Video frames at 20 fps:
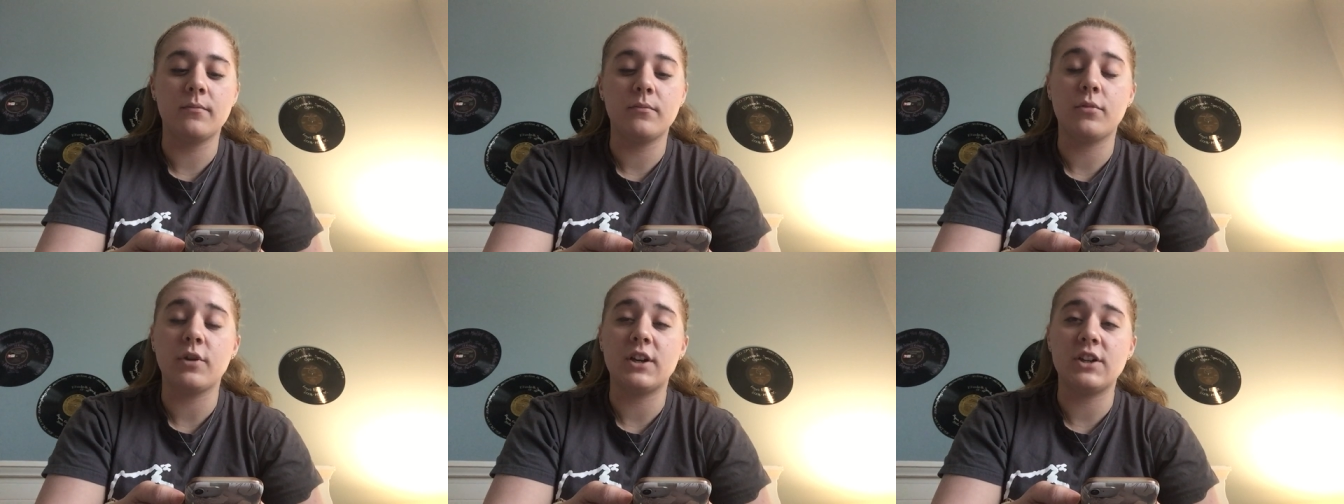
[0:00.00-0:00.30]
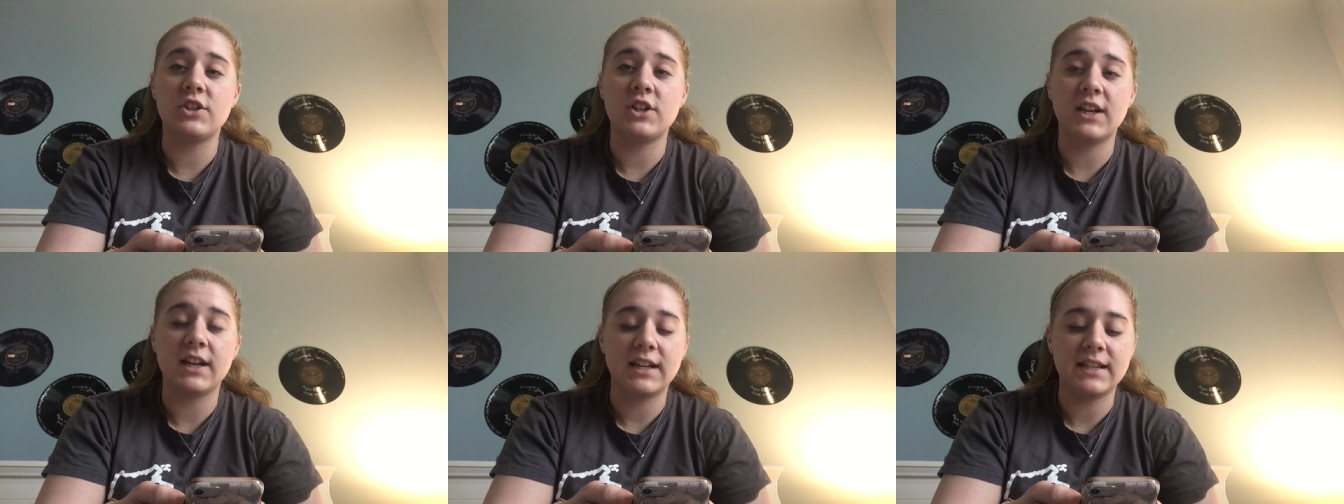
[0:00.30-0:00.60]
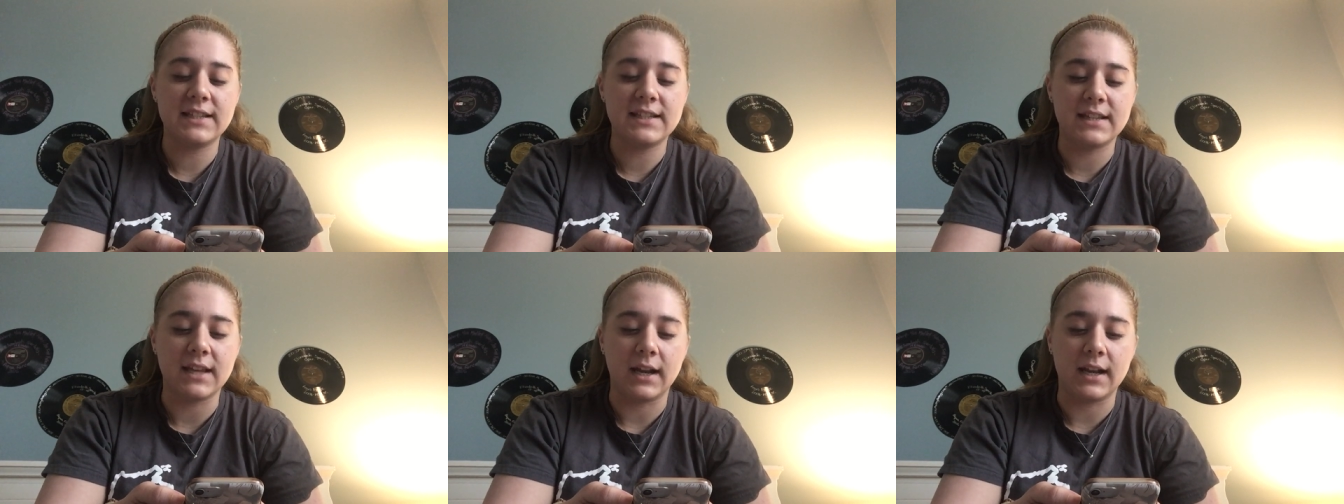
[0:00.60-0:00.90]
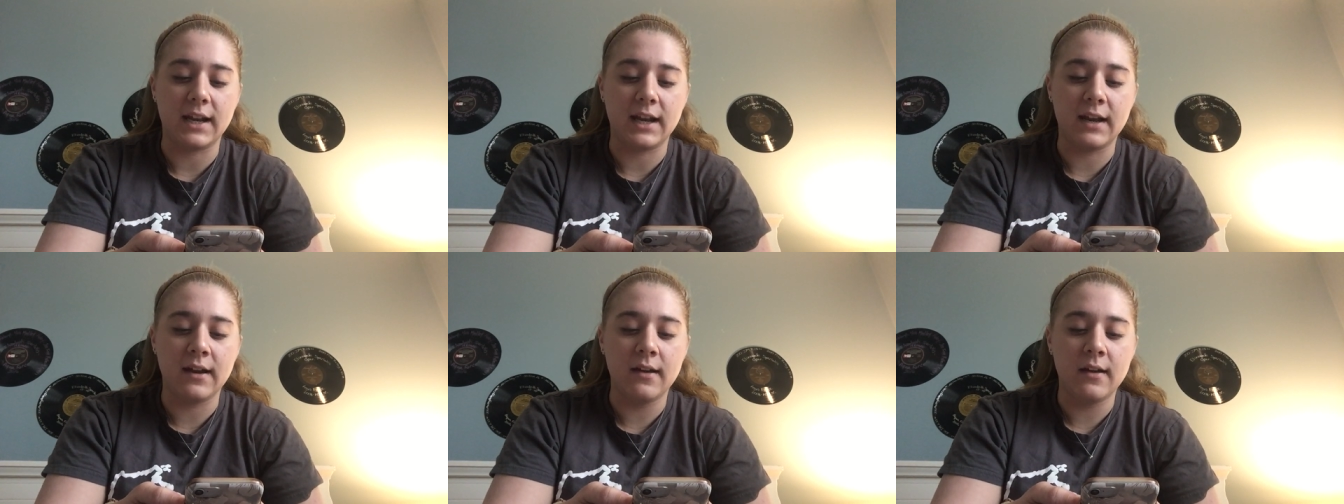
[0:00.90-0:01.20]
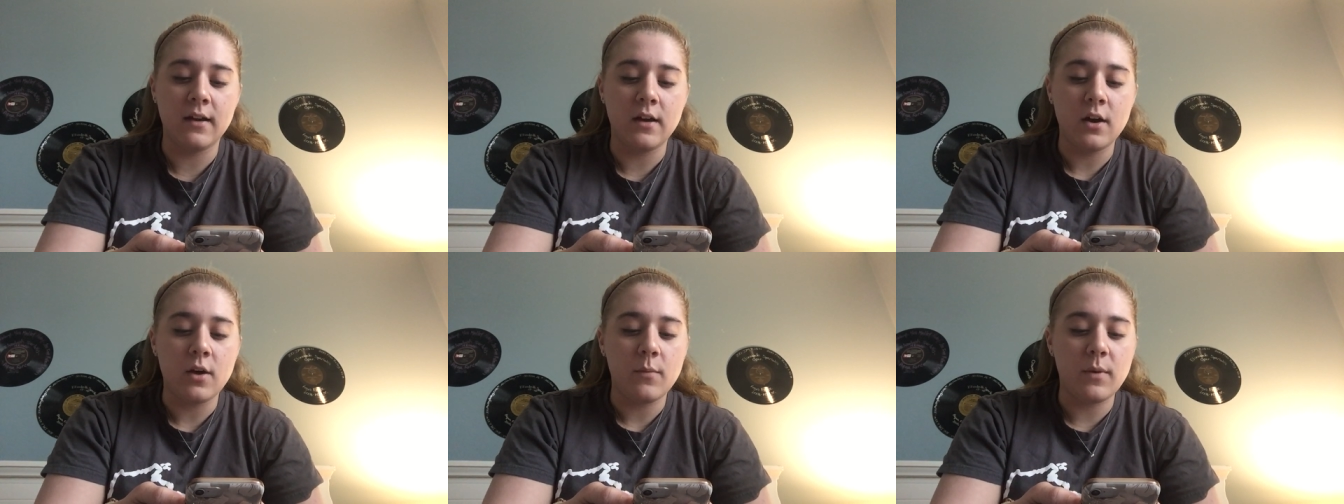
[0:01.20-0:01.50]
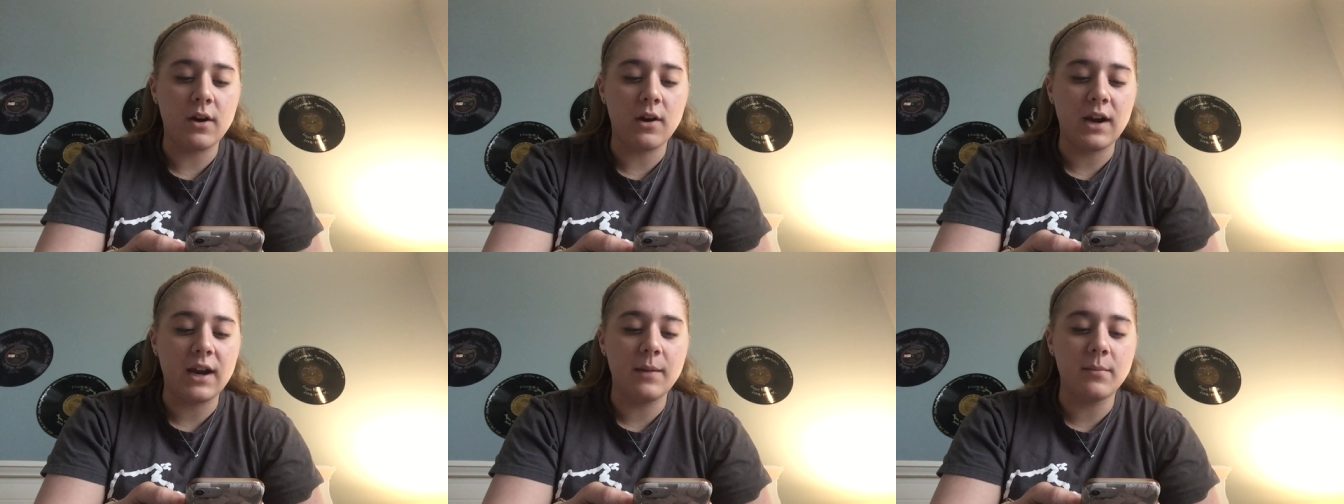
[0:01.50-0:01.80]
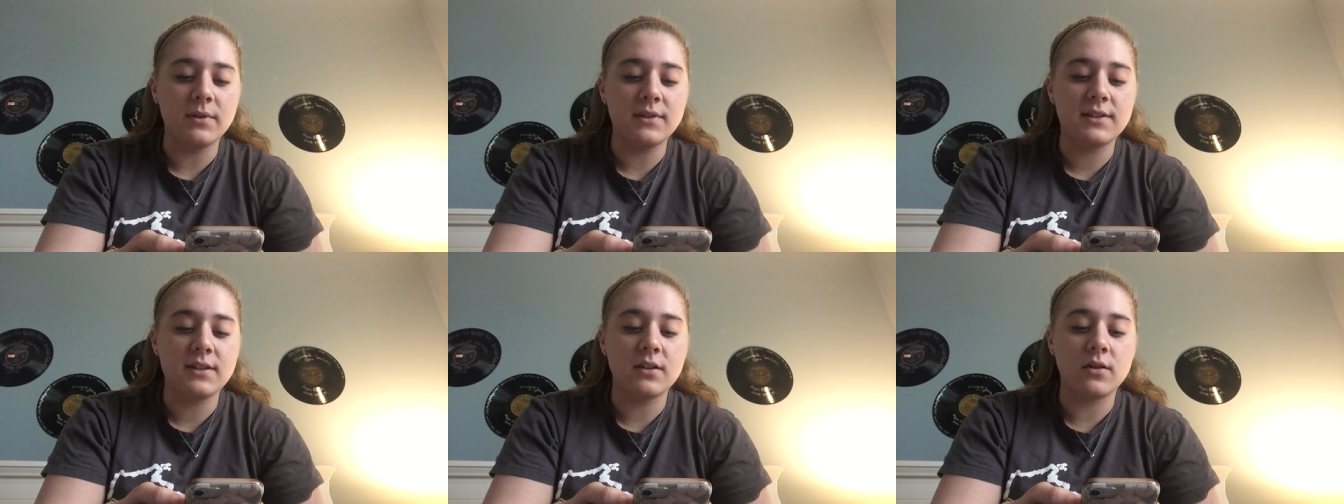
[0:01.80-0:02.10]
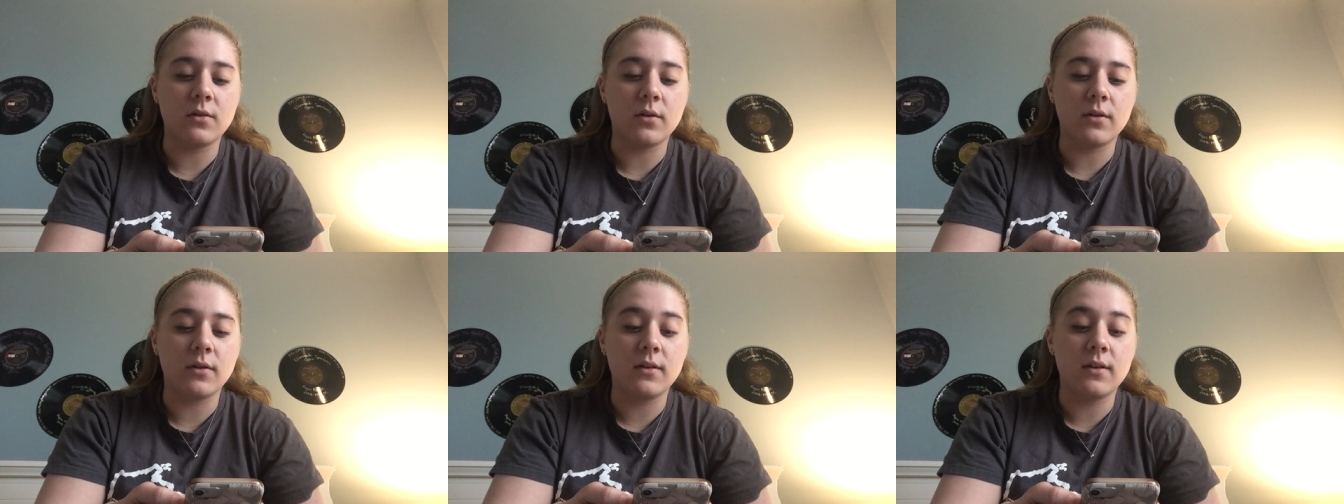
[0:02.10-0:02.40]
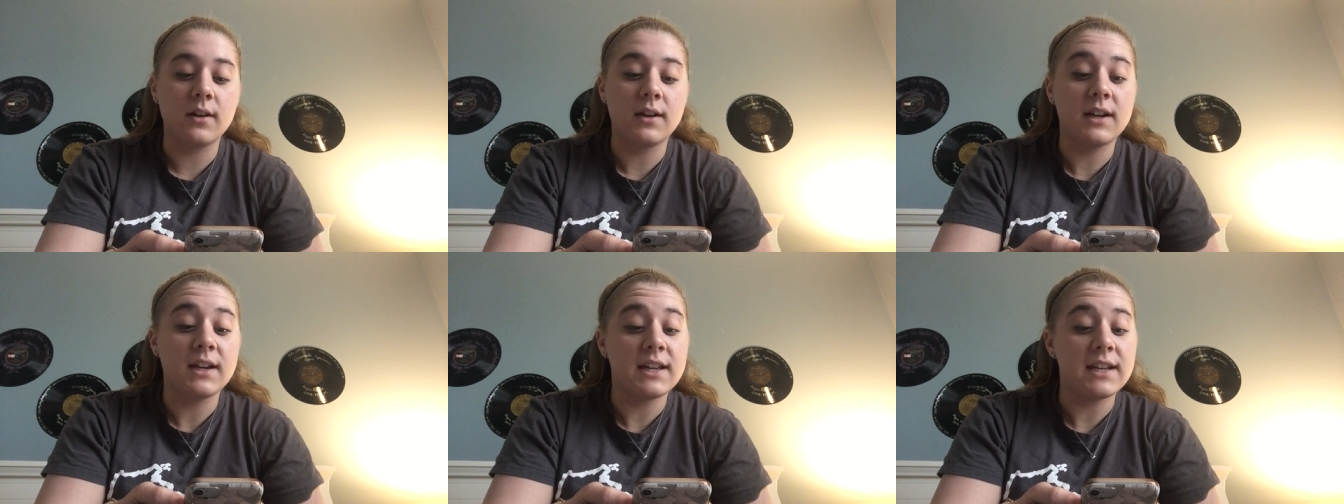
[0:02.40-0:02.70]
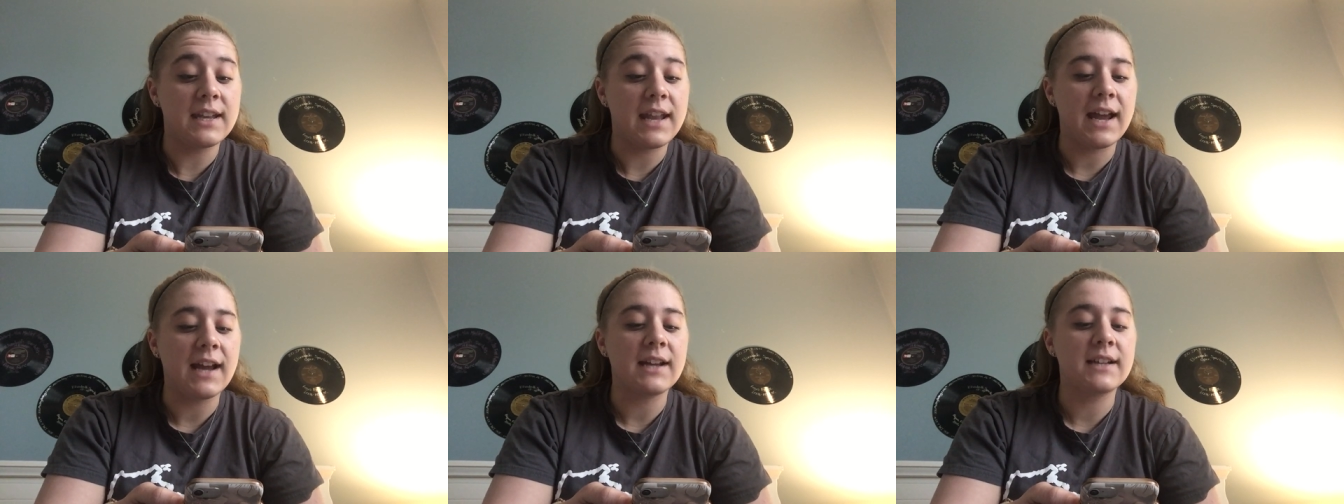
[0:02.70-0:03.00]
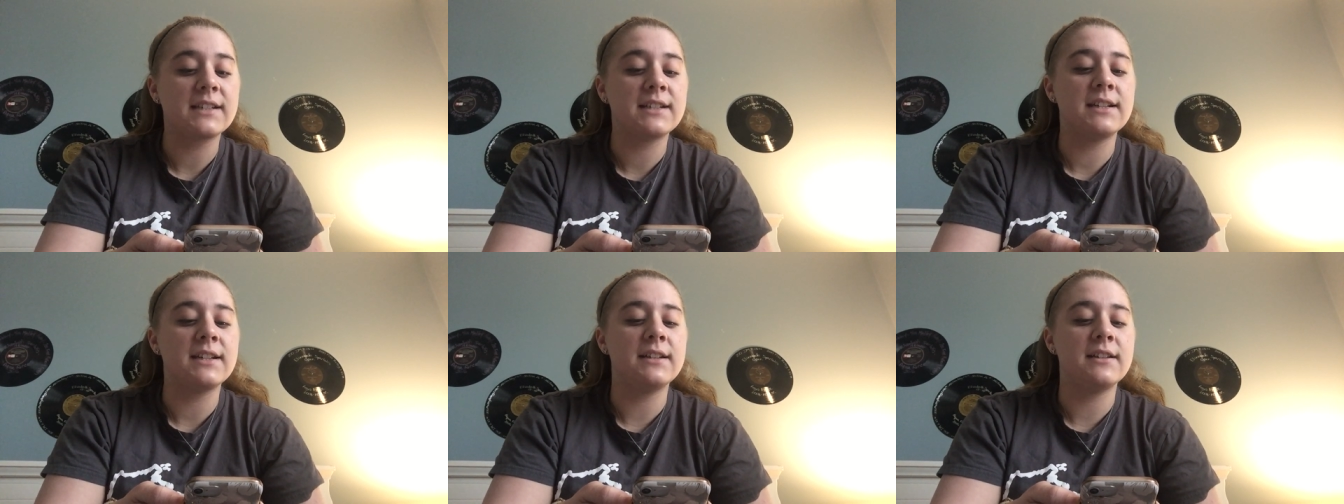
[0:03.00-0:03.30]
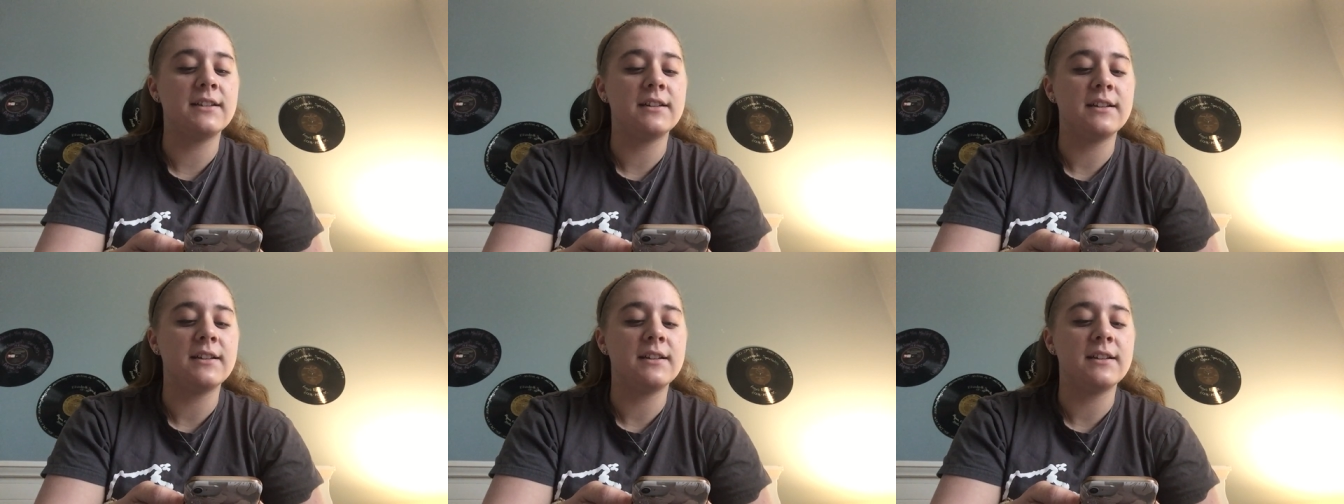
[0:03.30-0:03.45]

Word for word: preaching, and study, we are able to connect,